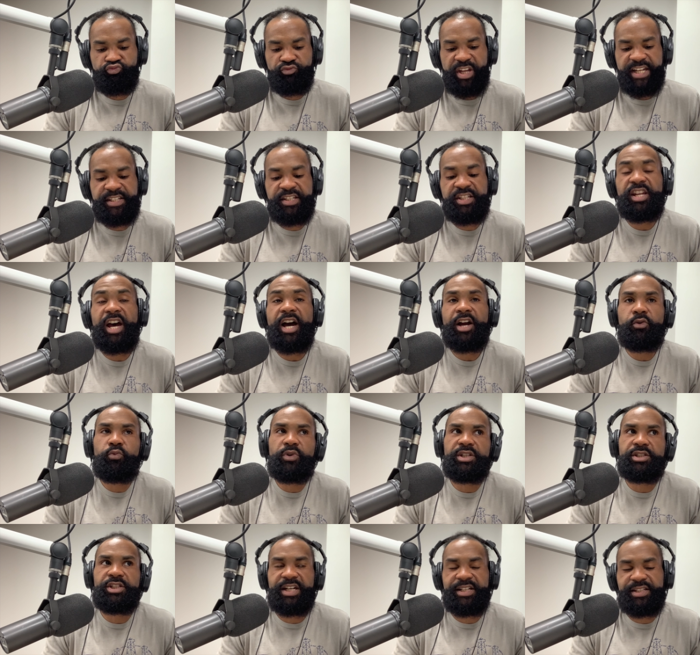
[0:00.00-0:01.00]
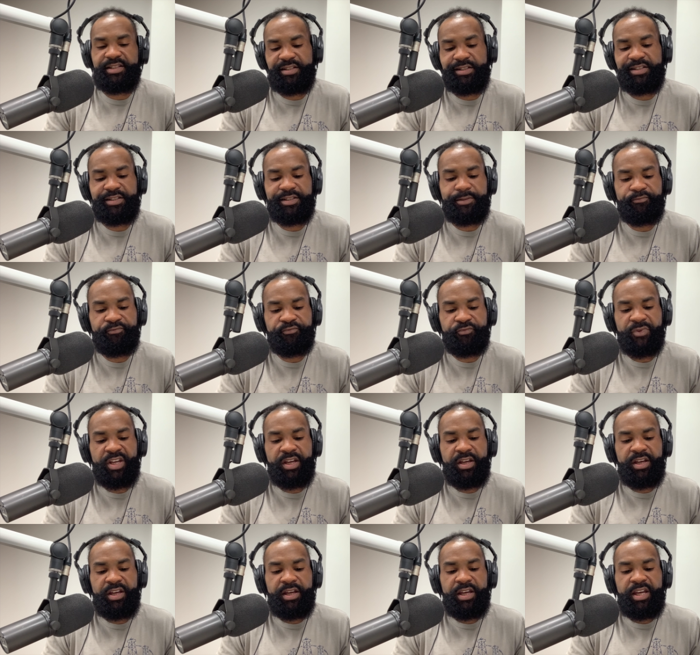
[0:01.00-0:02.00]
That stuck with Justice.
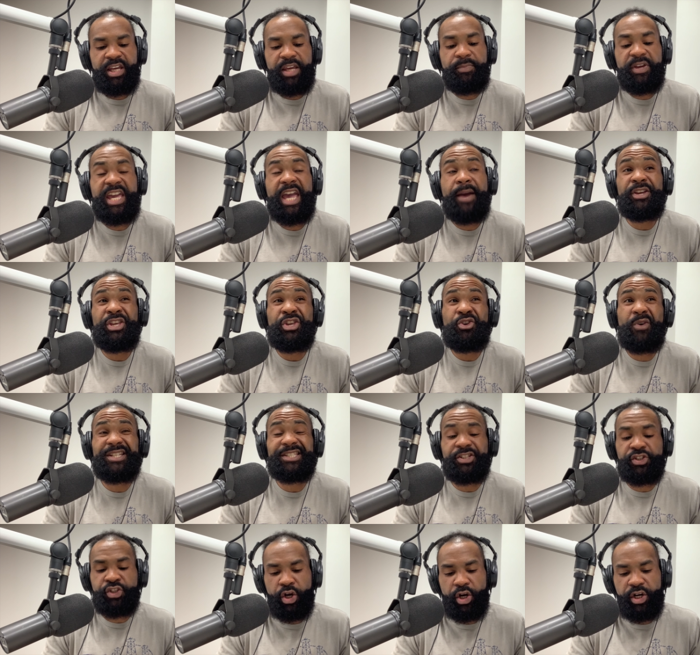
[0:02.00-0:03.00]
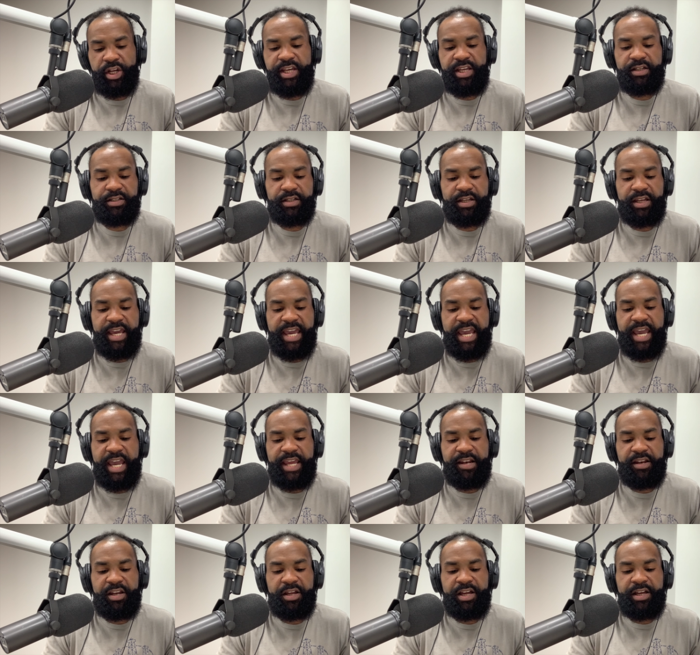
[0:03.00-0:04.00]
He became a U.S. attorney
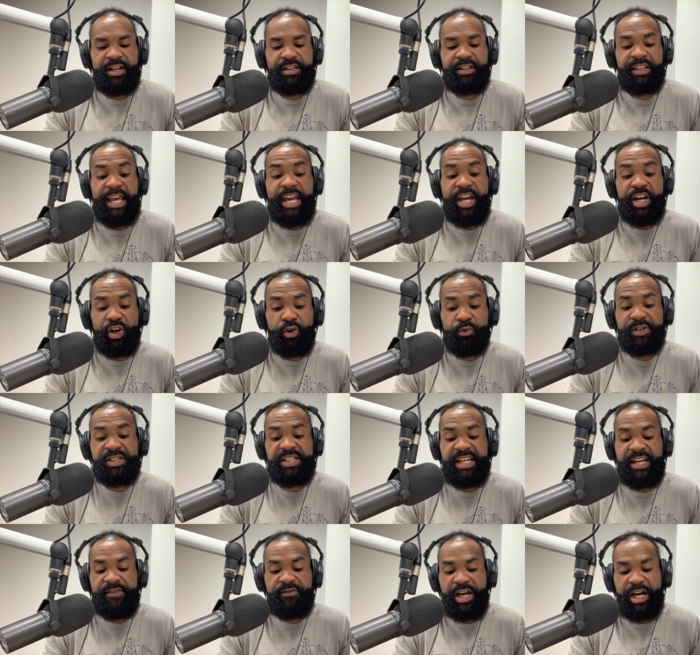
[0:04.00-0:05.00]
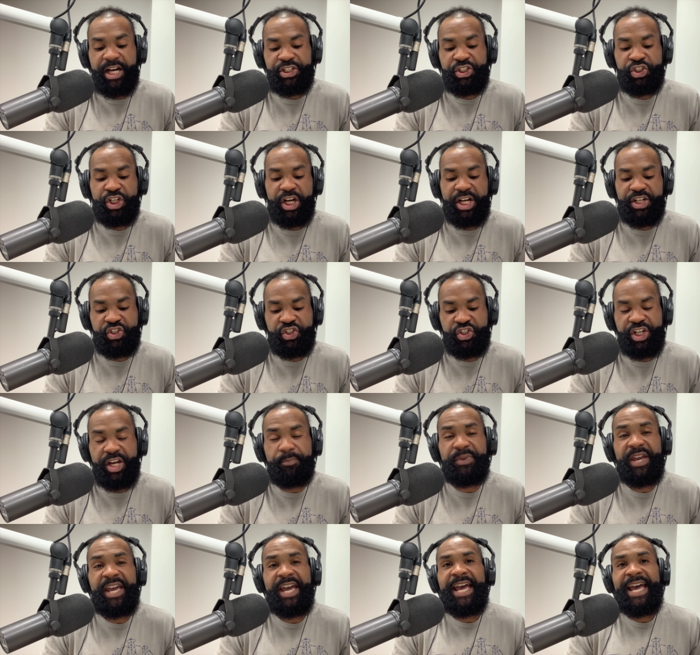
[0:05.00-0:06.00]
and later received a
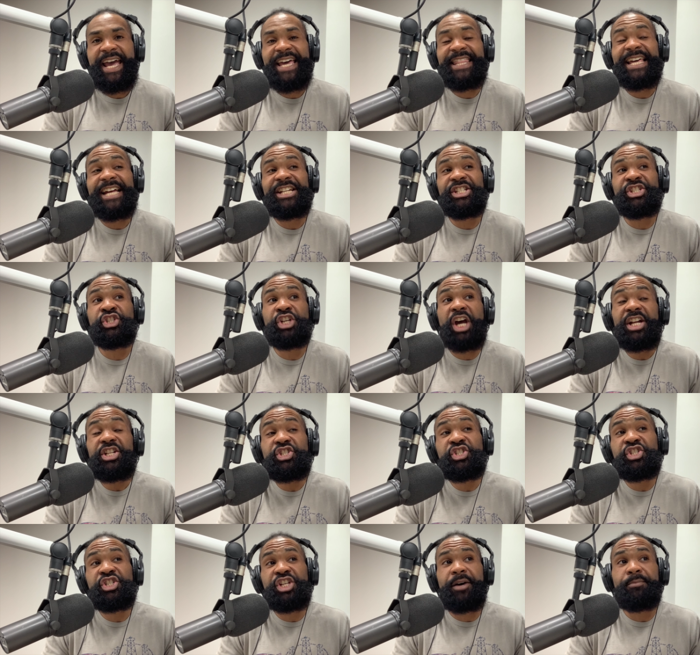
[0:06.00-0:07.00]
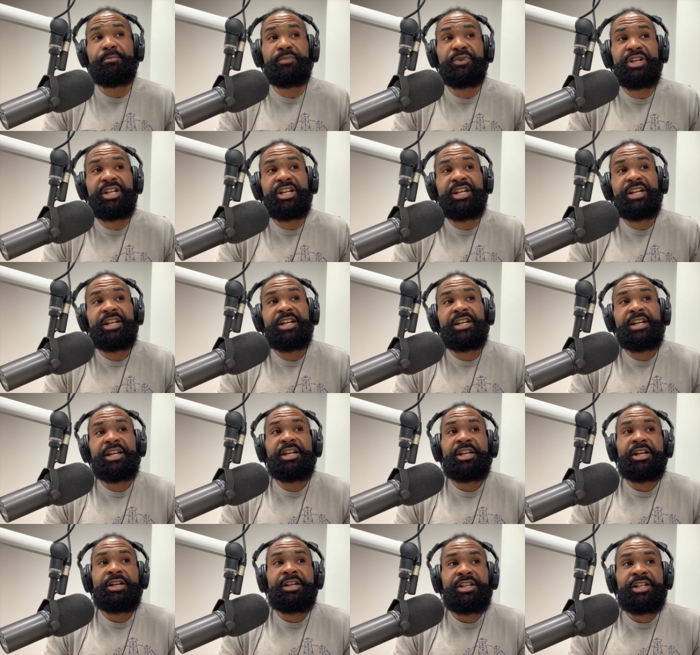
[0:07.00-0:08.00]
judgeship. And that judgeship
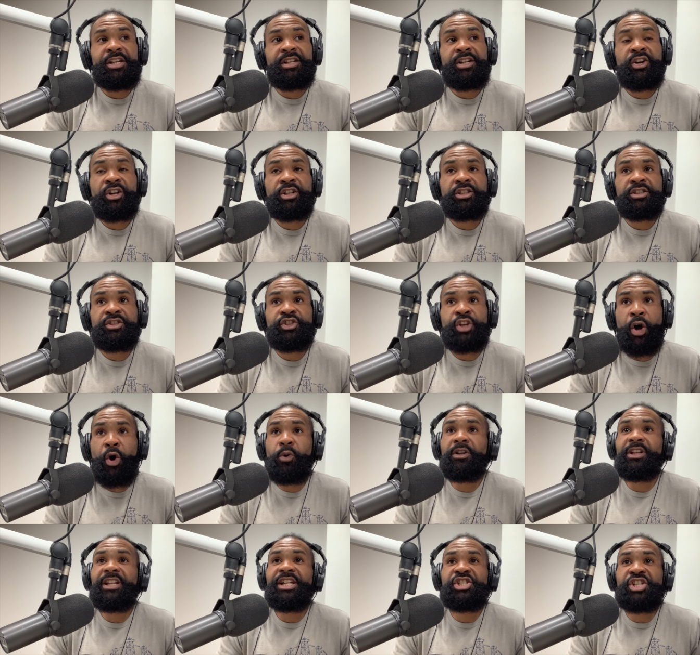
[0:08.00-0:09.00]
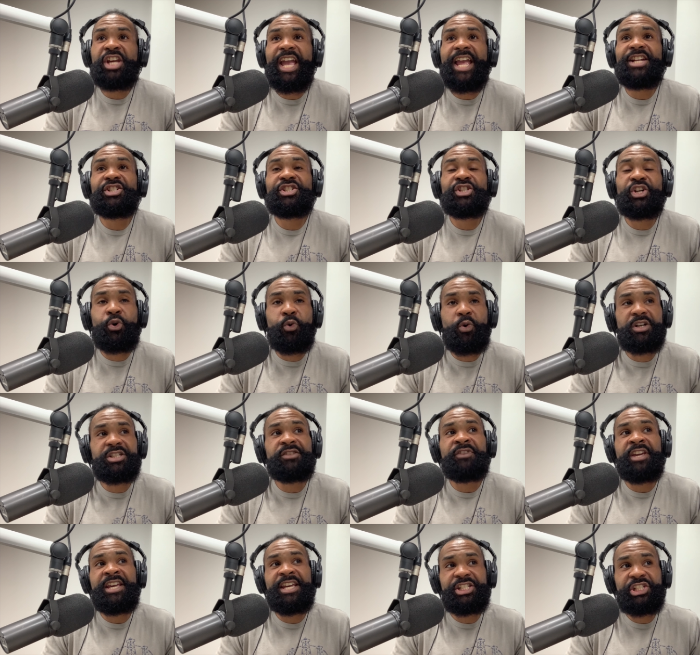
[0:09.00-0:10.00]
totally changed the course
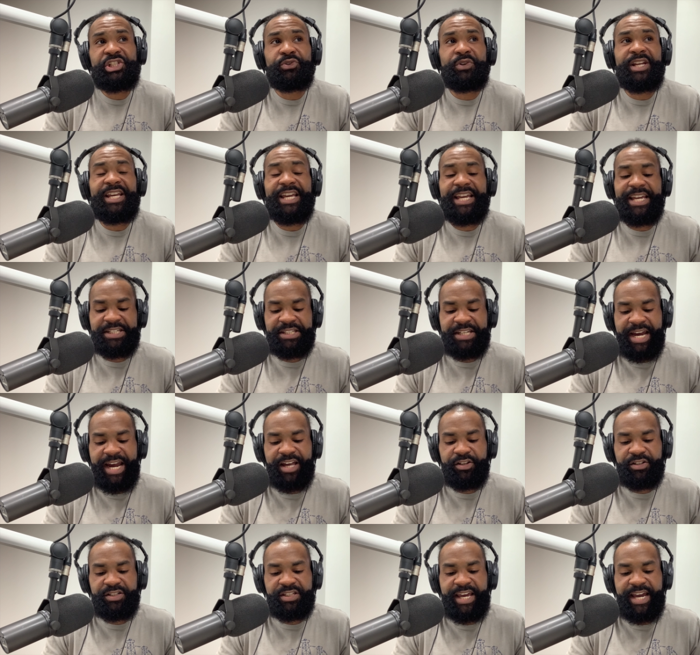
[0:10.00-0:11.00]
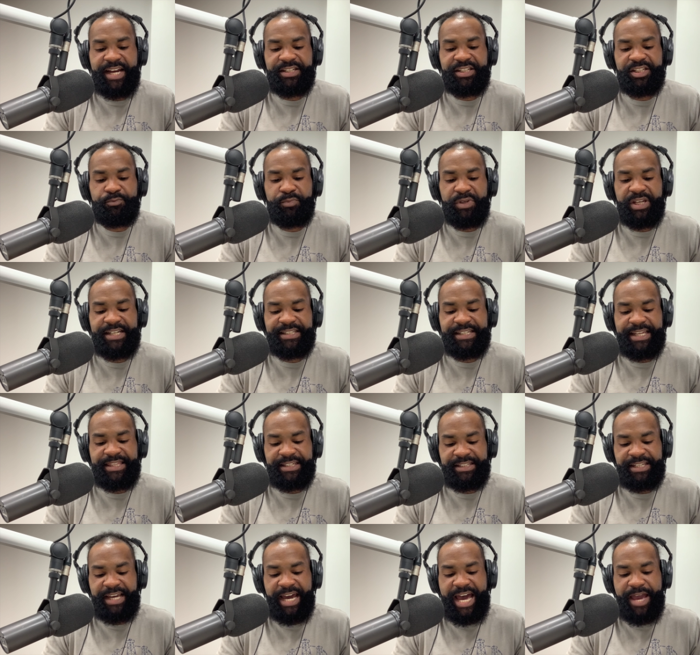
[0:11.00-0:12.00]
of history in Tyler, Texas, because at
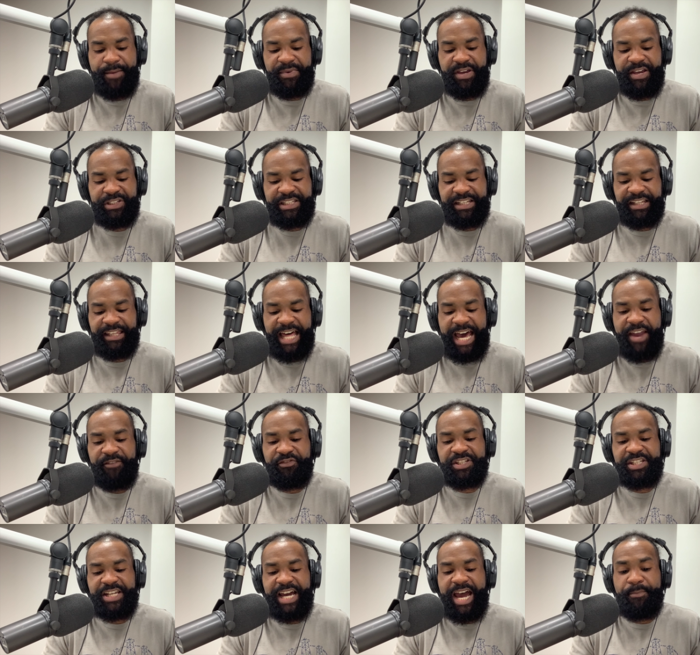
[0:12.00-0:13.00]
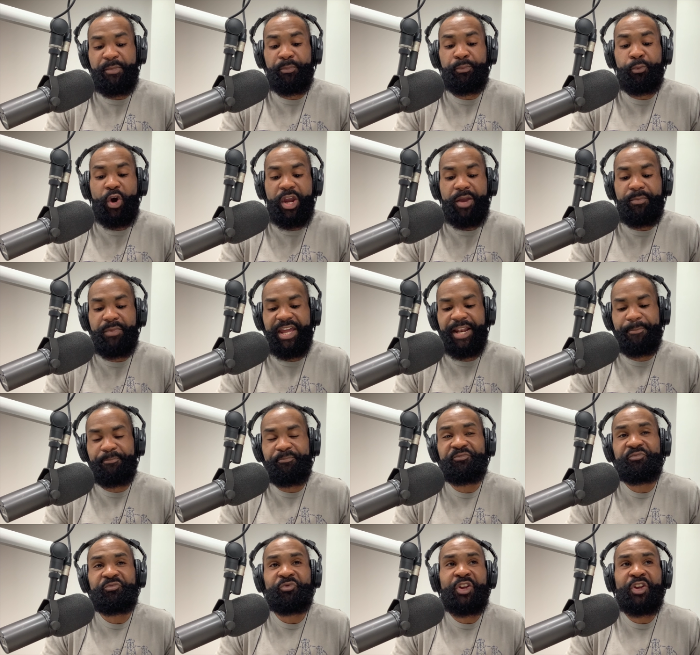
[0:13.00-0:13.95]
the time, it was a lifetime appointment